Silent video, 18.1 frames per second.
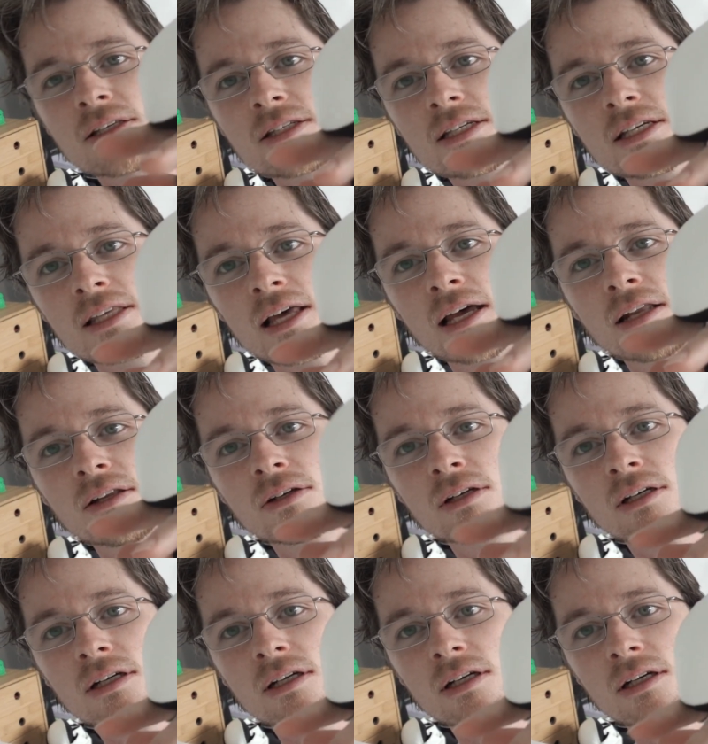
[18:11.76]
see that,
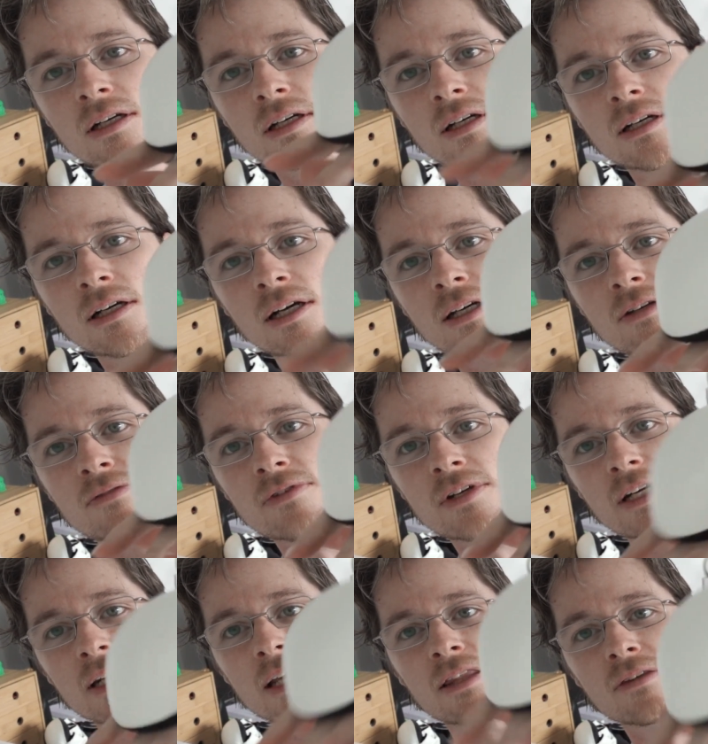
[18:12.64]
look. I can
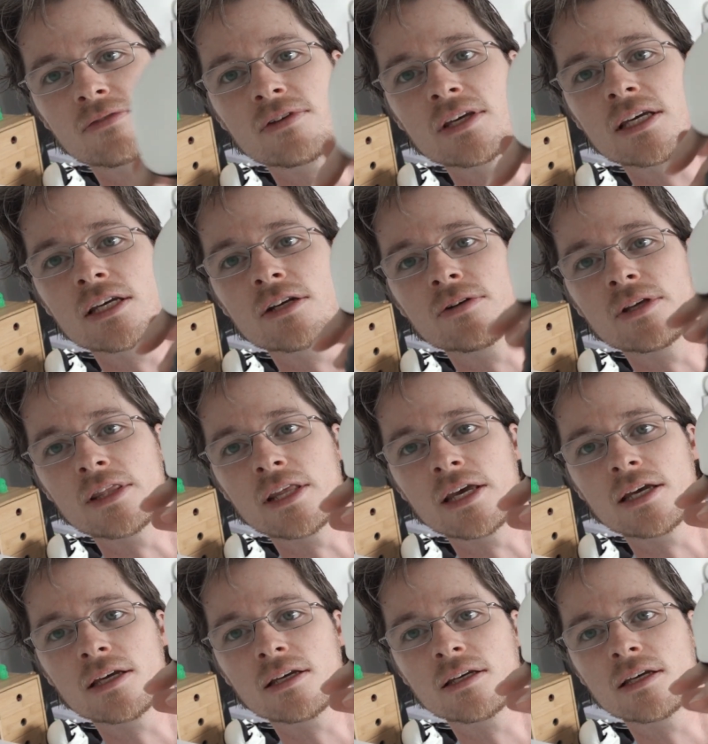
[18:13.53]
fit another finger in there,